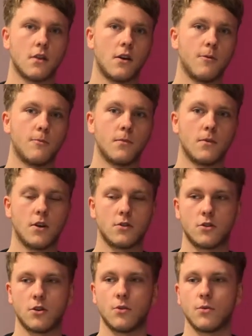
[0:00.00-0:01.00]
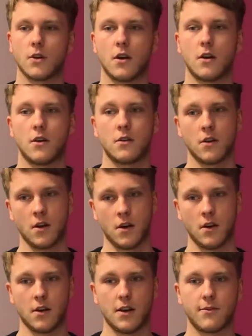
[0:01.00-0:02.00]
a 2-year
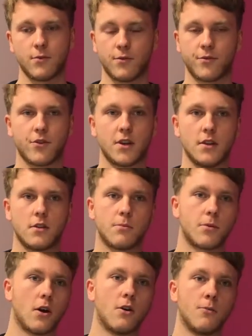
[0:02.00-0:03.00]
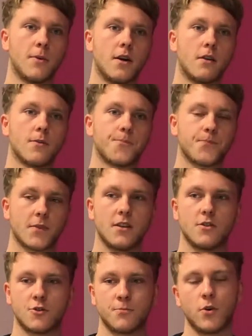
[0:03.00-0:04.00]
level 3 diploma
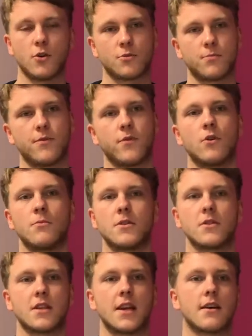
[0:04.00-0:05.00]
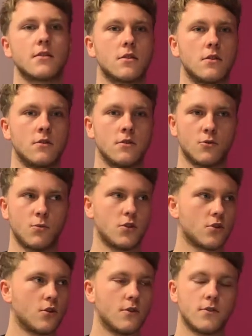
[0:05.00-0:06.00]
in sports performance and excellence,
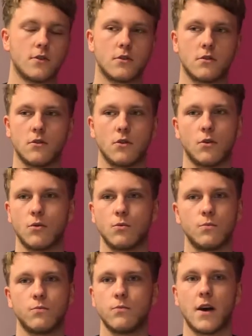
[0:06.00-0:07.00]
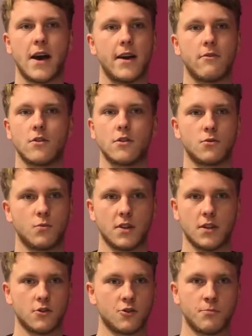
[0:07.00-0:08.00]
which covered all areas
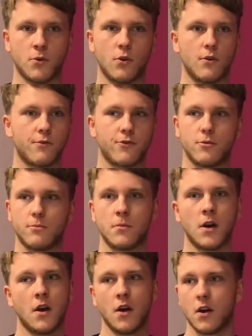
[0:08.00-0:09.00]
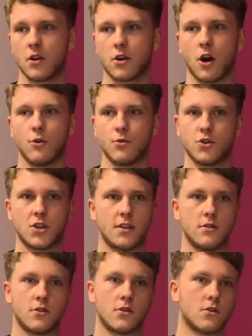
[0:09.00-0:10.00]
within sport, from
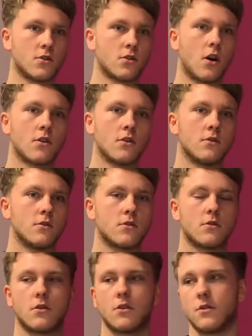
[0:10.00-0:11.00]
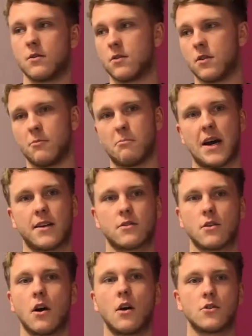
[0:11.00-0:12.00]
coaching to the science to the
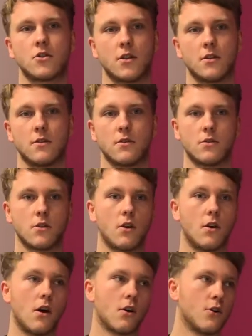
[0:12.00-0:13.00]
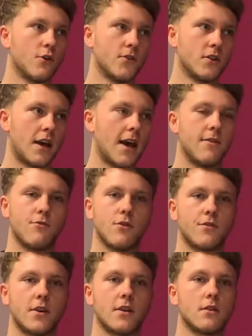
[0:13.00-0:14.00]
massaging. So I covered
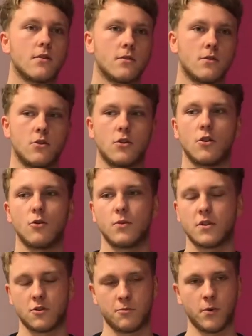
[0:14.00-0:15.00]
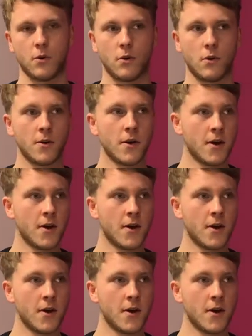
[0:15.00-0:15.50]
everything to do with sport,